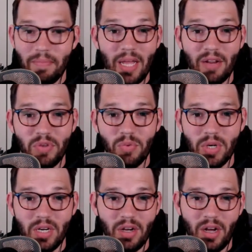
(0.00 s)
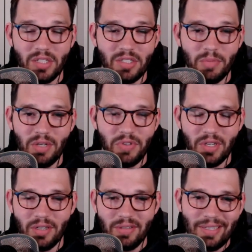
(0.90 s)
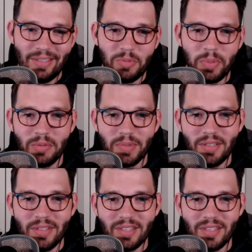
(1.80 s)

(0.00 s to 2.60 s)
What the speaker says: man, if you win, awesome, and if you don't, it's pickleball.